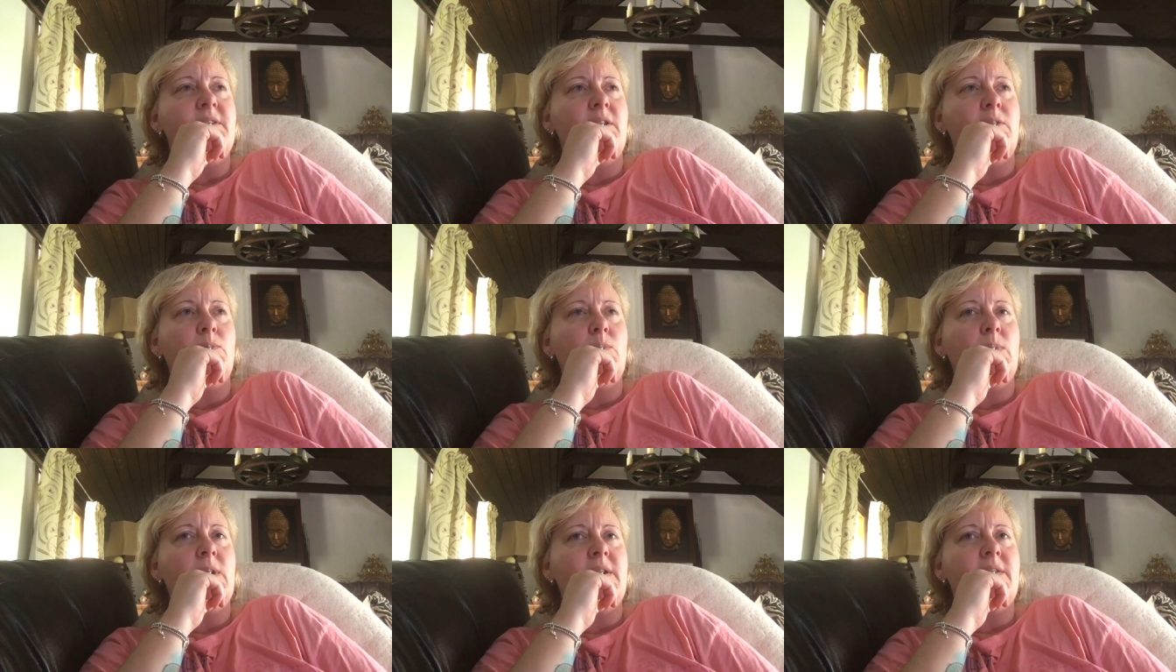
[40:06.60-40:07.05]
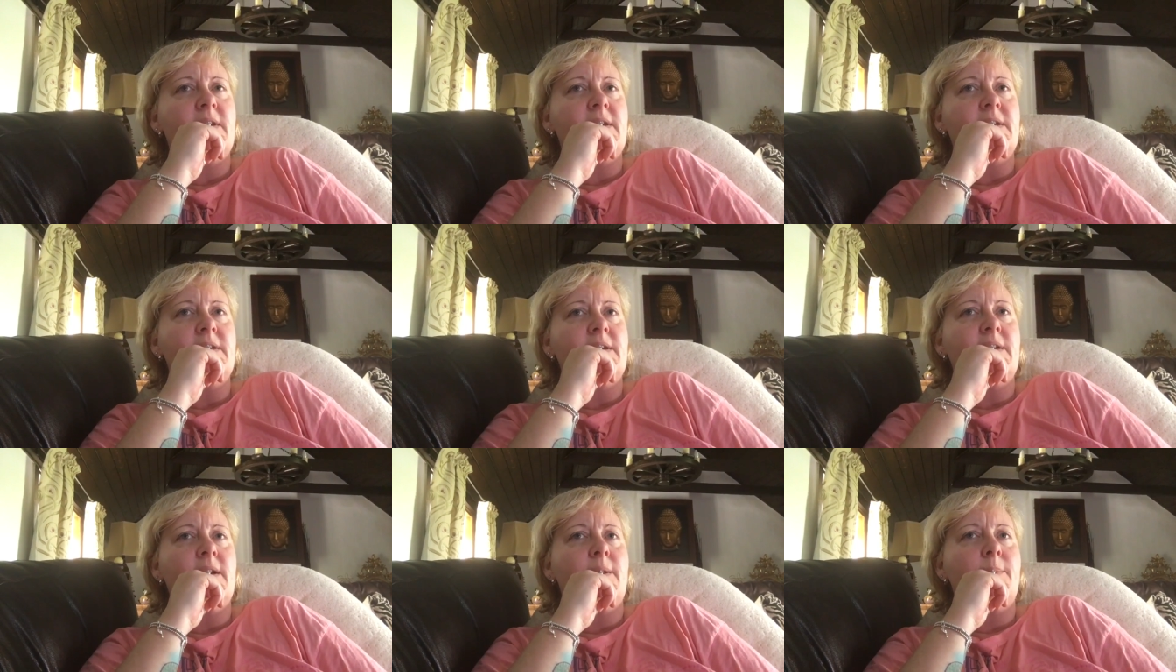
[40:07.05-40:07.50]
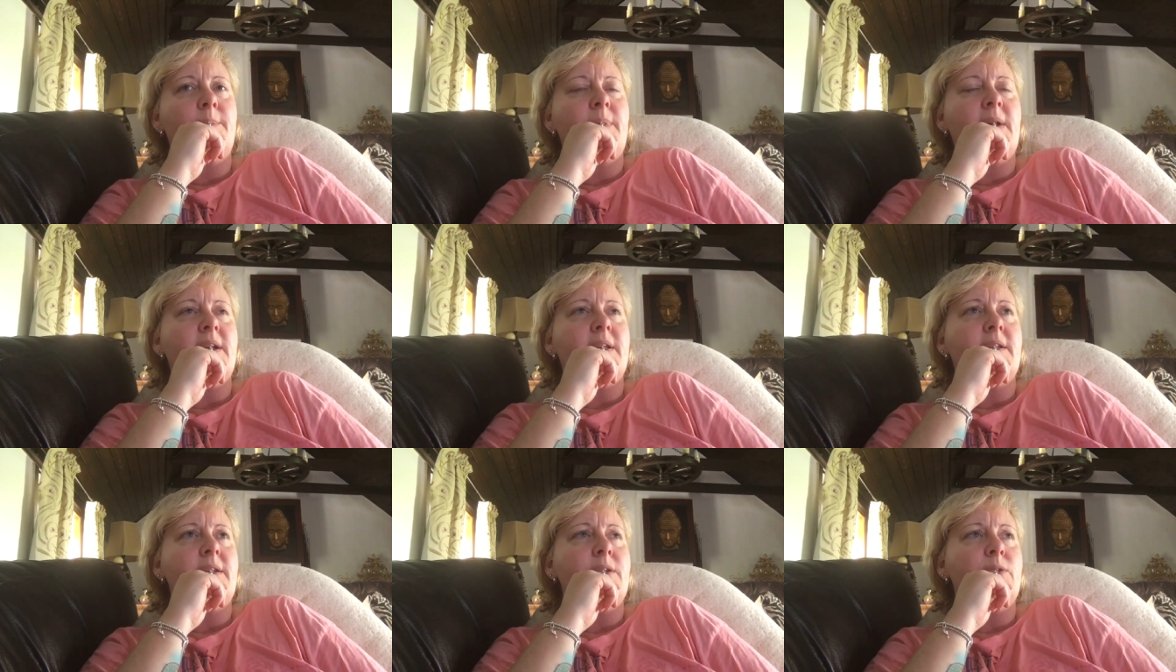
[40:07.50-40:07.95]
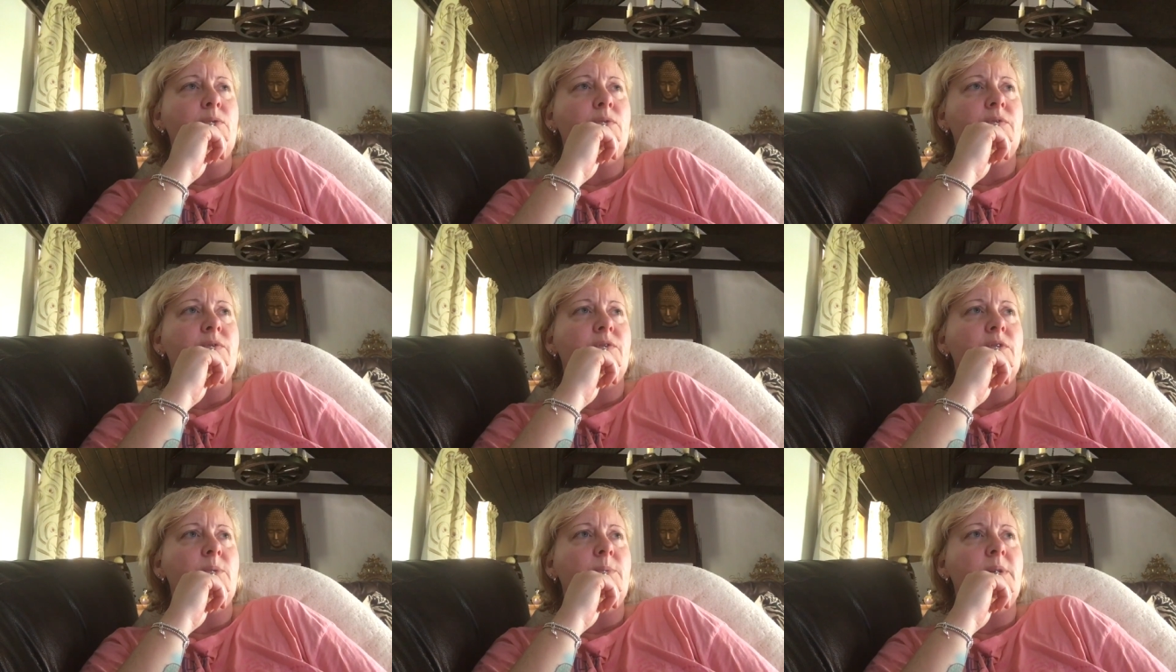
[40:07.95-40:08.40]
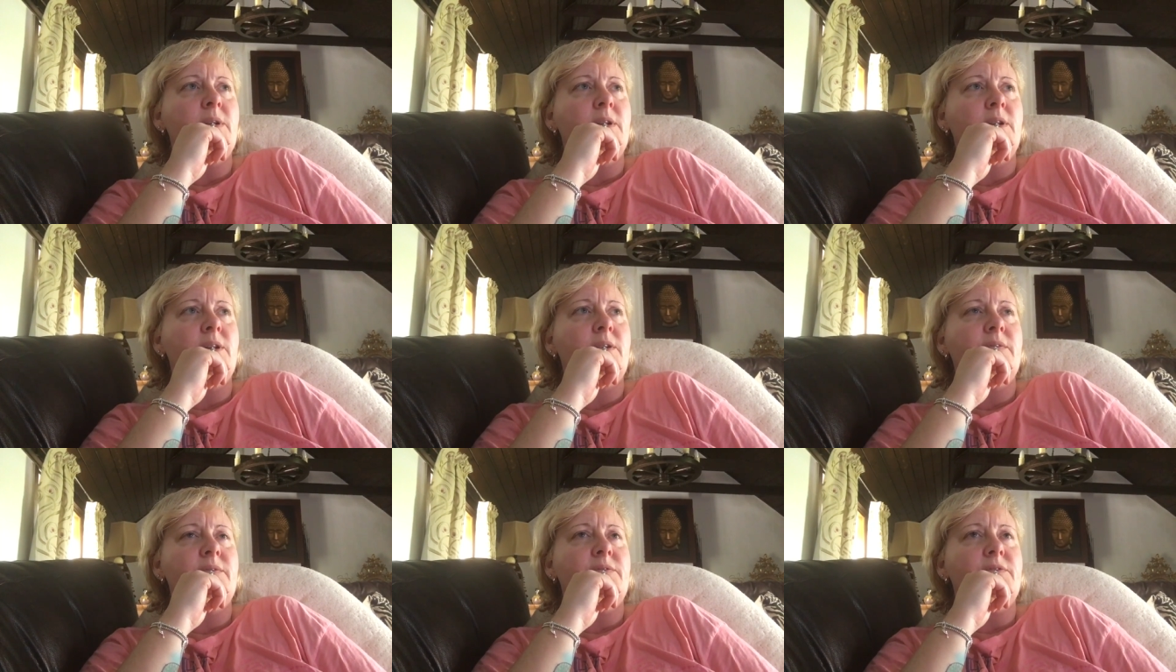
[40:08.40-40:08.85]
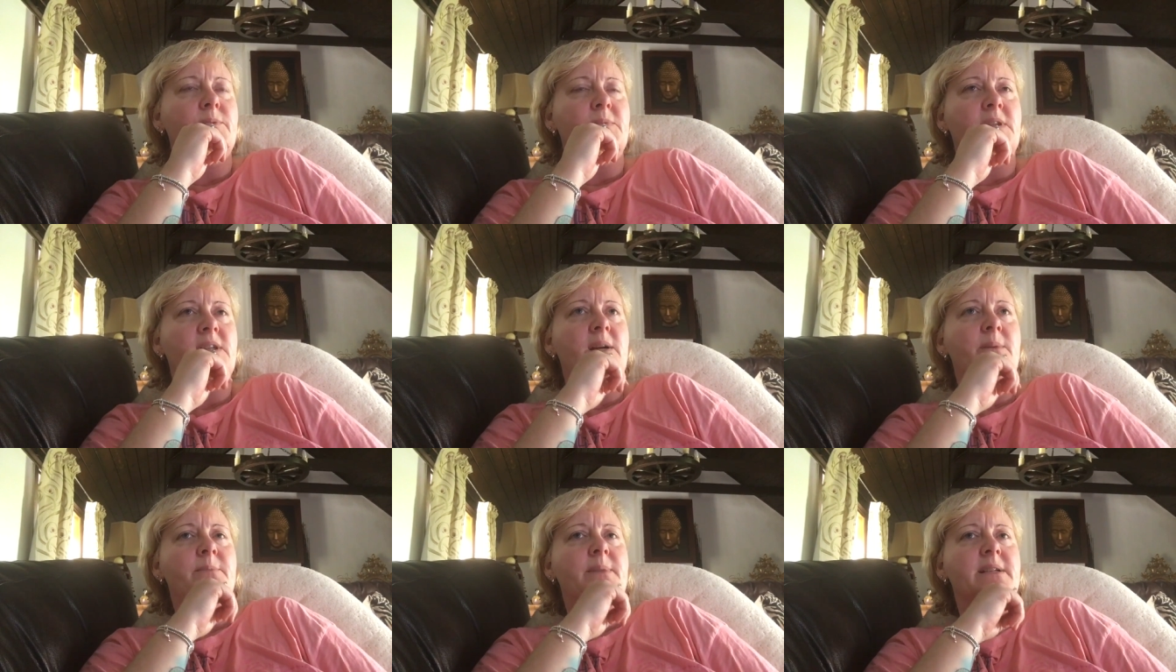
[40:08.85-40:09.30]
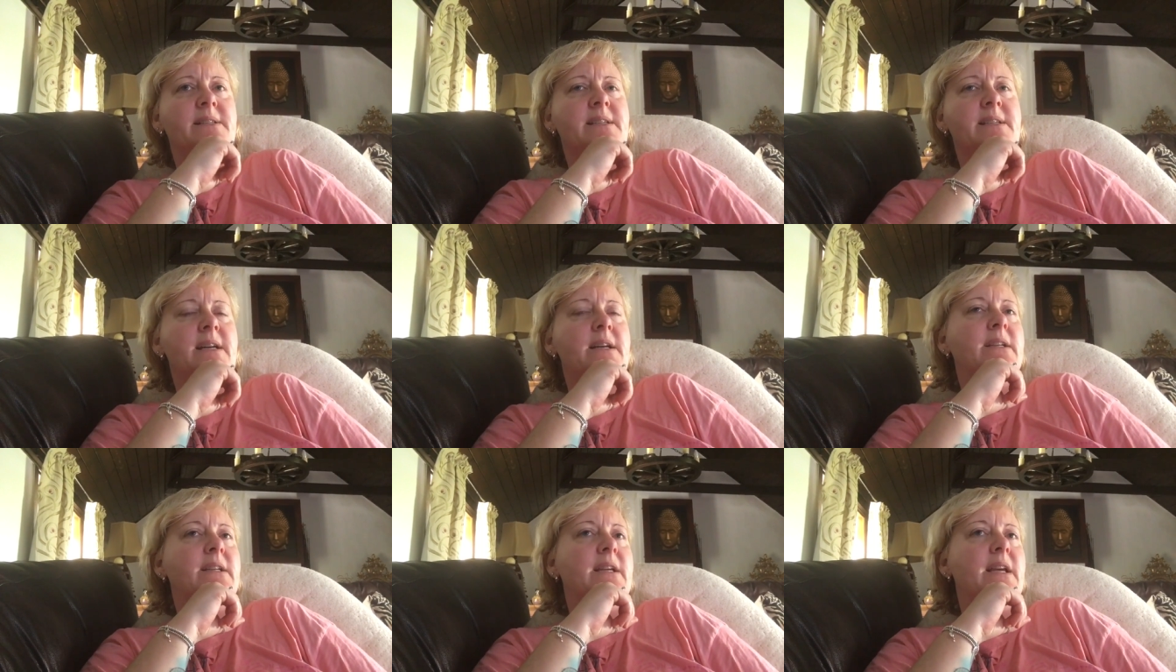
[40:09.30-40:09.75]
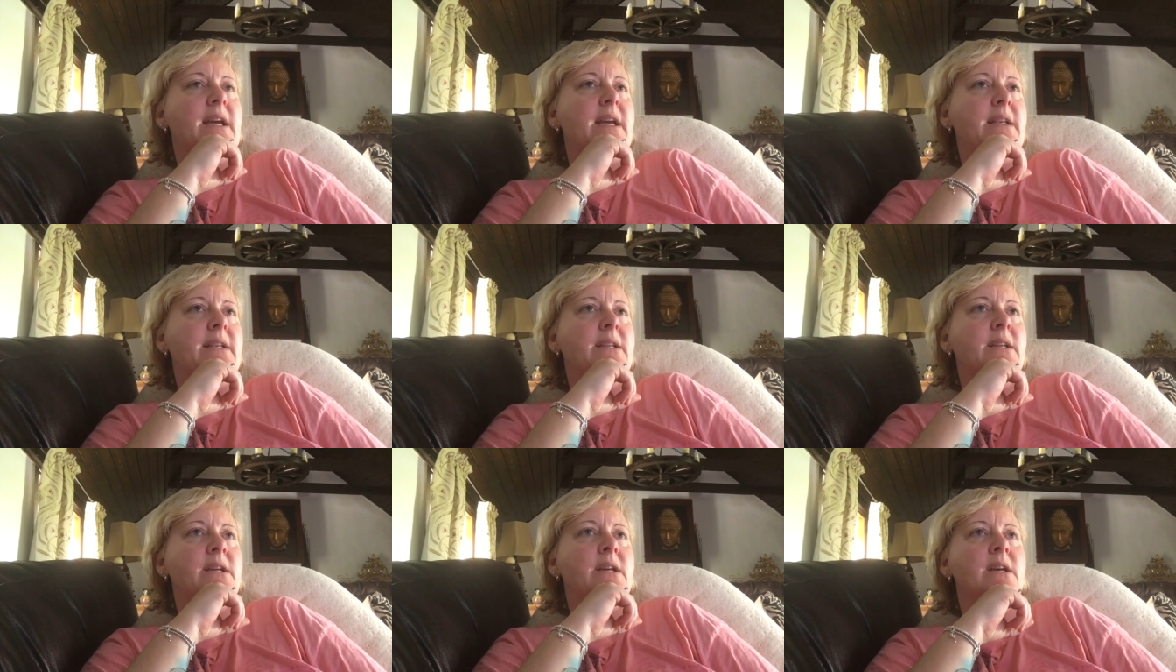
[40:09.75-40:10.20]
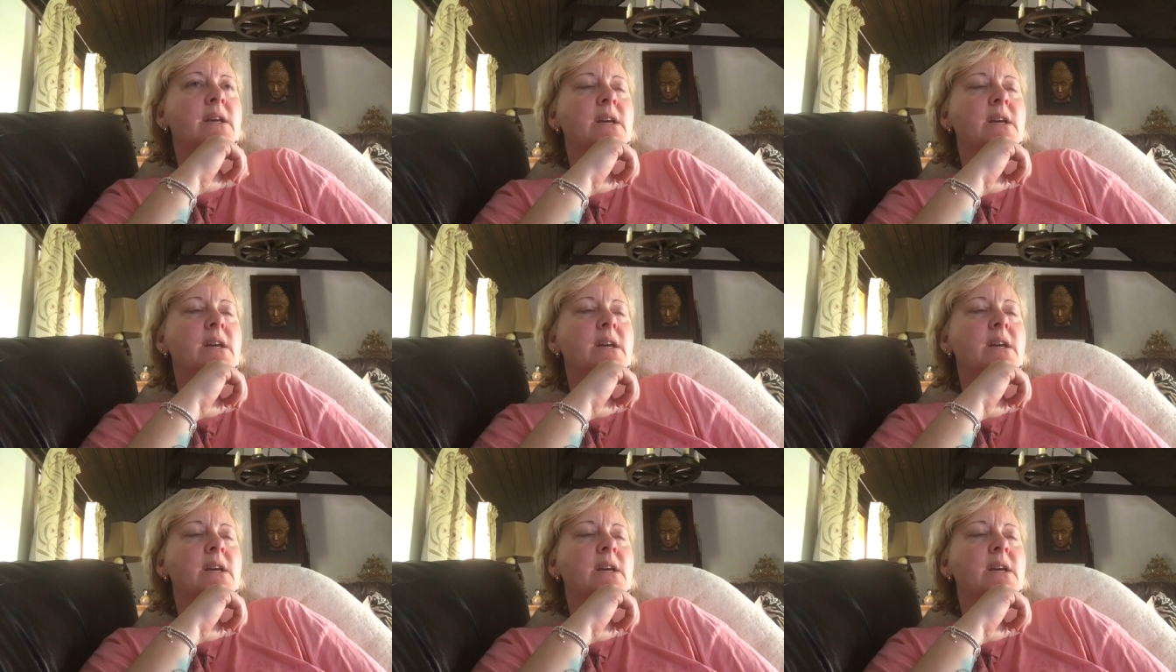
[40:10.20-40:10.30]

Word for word: no way they can come back and heal from and learn from and come back down again.